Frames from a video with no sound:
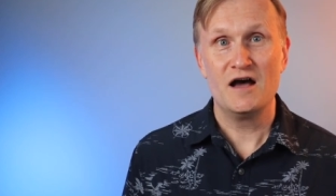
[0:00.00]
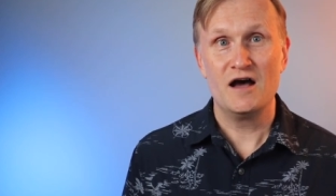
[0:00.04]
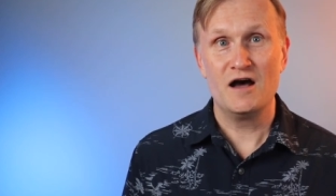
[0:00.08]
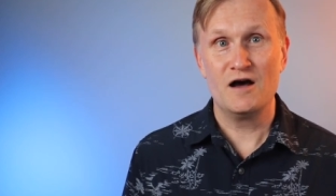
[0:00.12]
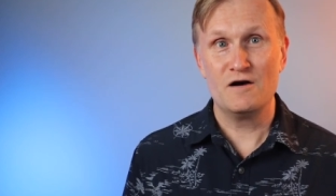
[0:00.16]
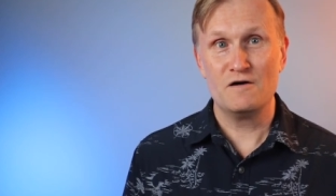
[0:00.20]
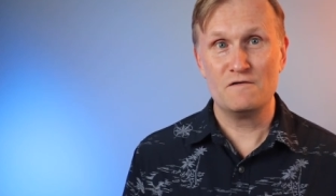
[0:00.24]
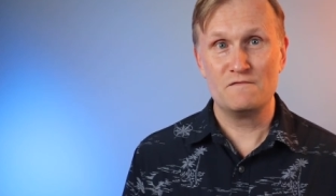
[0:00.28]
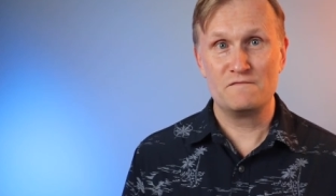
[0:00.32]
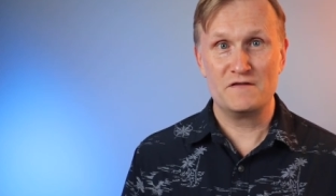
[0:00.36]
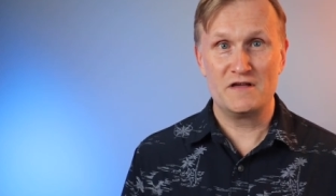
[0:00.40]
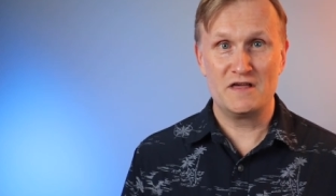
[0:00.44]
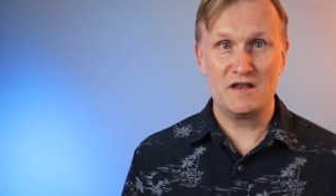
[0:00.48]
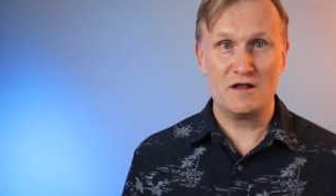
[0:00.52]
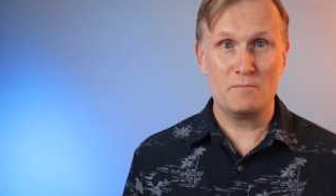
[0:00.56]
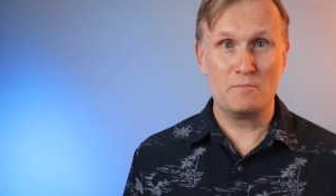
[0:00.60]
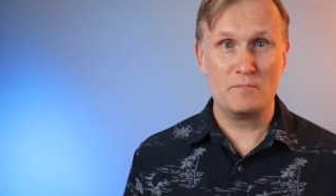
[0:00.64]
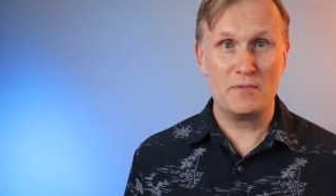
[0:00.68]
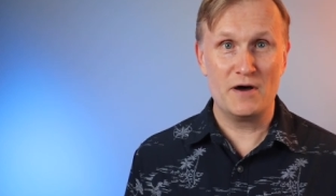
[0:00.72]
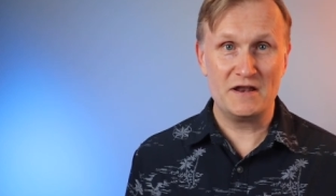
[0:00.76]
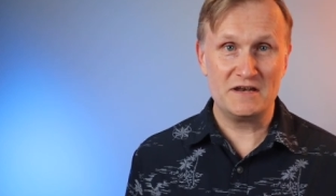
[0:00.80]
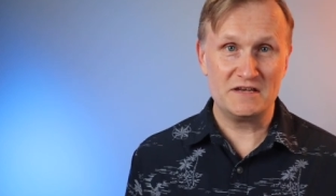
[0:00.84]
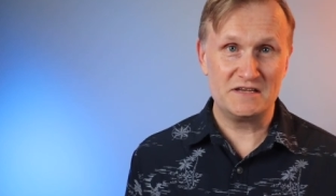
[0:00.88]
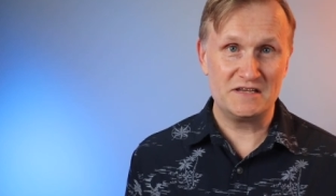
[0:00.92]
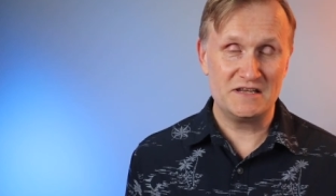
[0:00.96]
of an
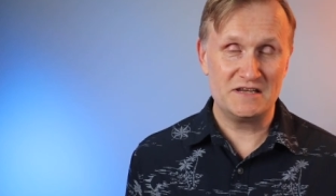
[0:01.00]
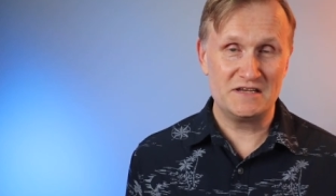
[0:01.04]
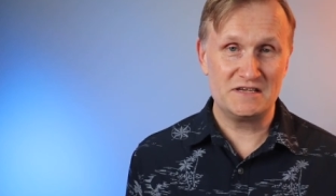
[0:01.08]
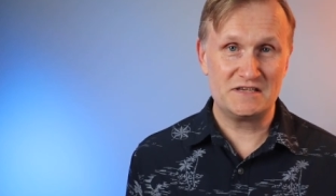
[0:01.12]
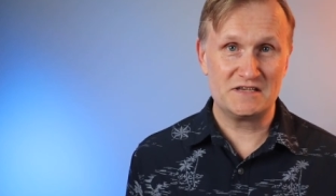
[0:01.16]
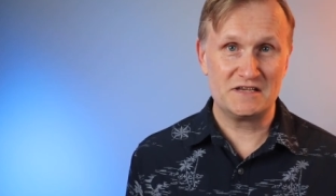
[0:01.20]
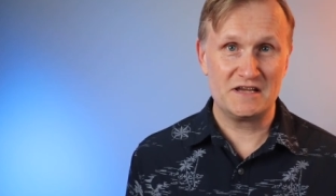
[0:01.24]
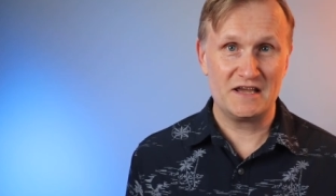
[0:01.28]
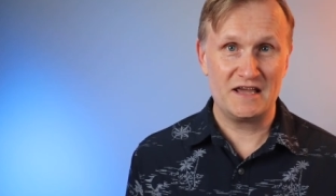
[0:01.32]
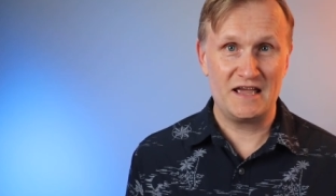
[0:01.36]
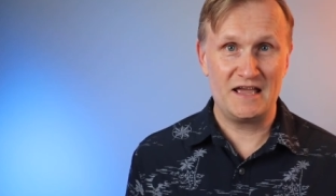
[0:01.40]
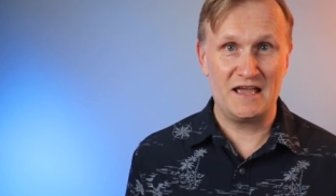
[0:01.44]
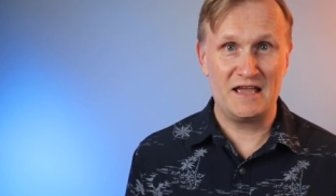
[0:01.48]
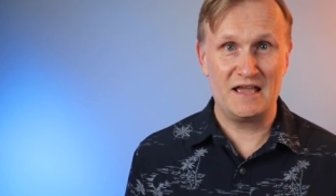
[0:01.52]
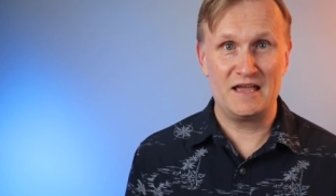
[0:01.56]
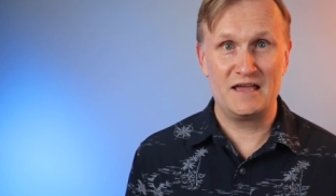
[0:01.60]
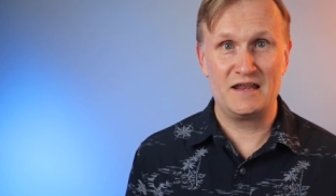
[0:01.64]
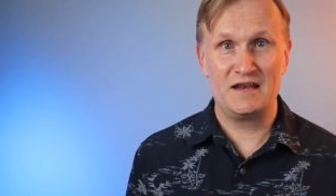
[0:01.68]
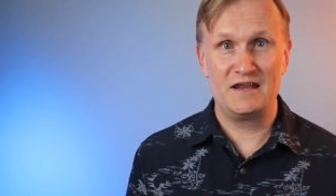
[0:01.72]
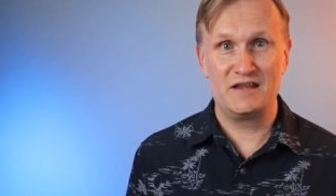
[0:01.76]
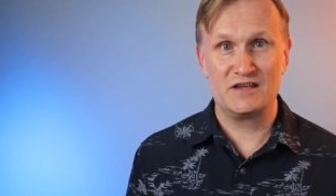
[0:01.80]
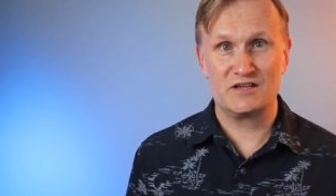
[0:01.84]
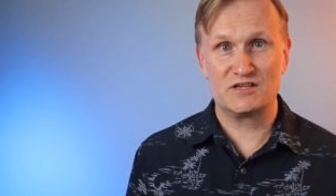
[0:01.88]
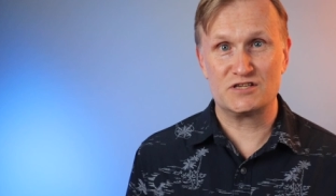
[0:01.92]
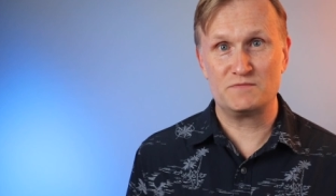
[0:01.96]
abundant
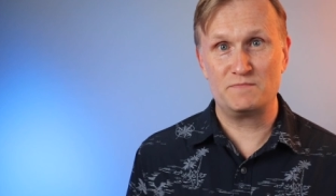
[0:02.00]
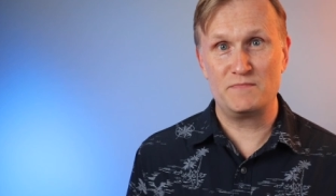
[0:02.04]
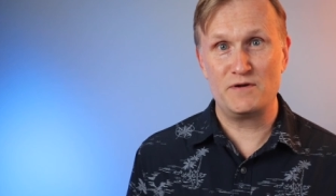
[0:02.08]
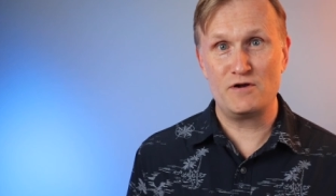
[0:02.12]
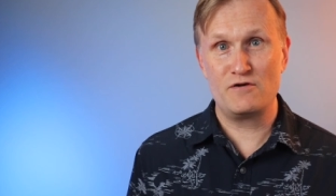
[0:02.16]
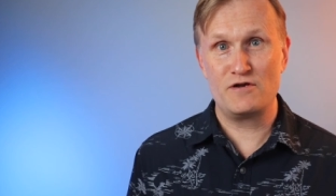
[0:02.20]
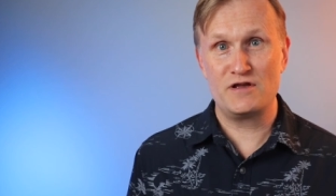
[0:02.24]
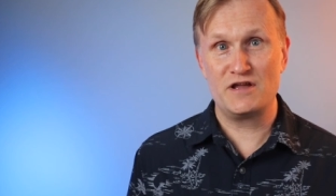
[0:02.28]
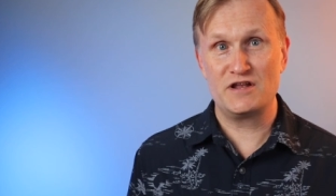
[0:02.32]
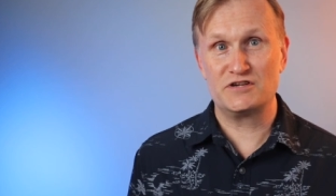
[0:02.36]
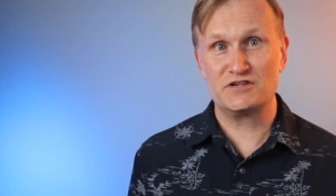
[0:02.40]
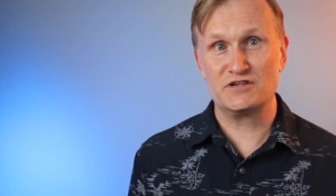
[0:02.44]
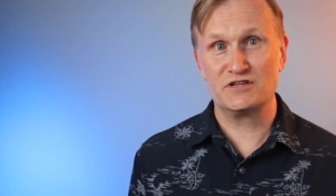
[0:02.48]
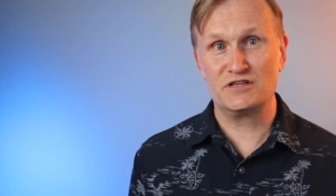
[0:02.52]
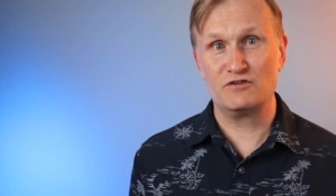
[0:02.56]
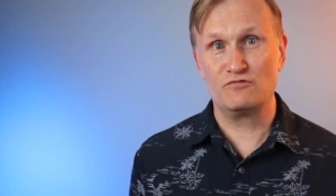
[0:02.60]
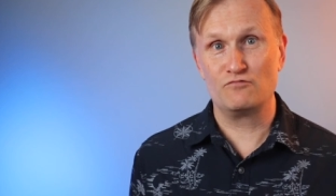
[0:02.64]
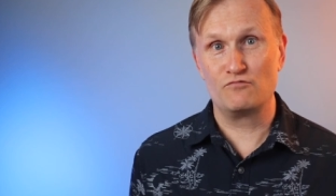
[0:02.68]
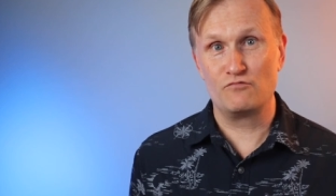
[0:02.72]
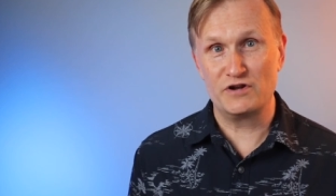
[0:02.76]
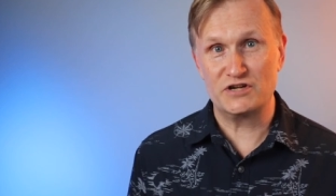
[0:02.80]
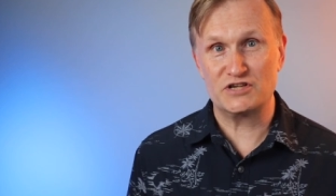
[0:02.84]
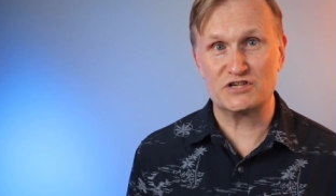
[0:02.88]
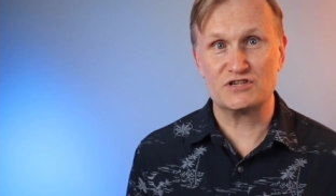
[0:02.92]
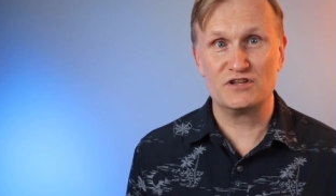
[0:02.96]
and experientially
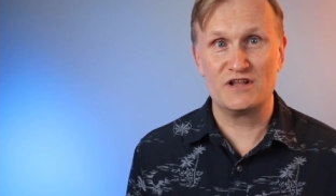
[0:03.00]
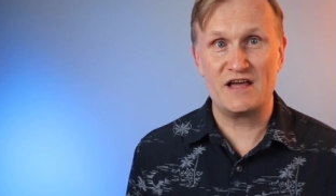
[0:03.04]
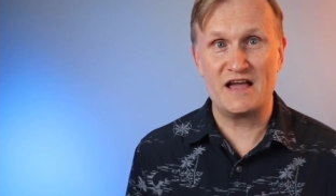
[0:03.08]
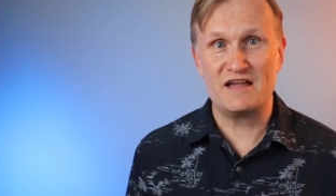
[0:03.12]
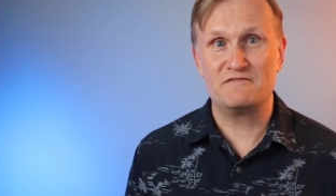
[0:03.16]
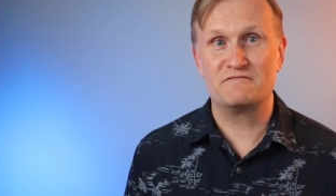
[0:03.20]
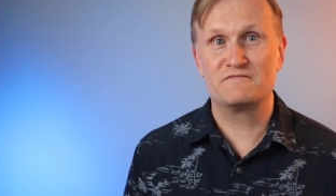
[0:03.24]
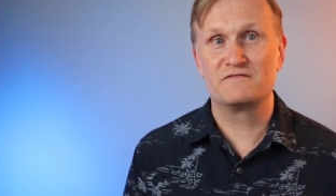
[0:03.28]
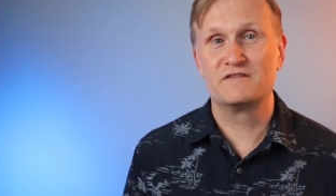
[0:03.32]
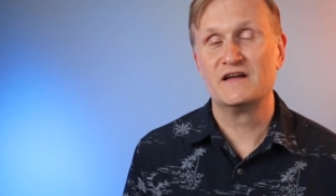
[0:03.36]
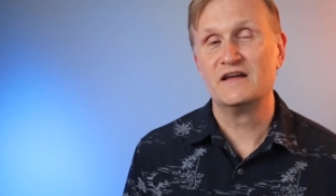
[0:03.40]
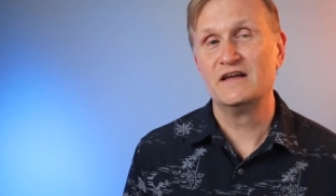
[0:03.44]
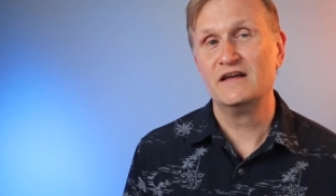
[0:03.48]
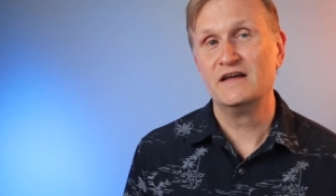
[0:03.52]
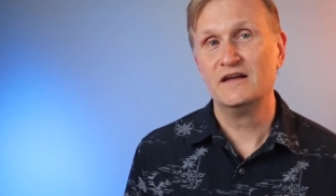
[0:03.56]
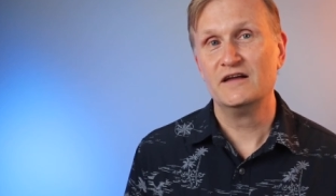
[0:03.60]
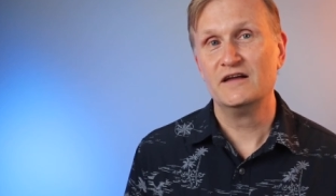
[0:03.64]
rich life.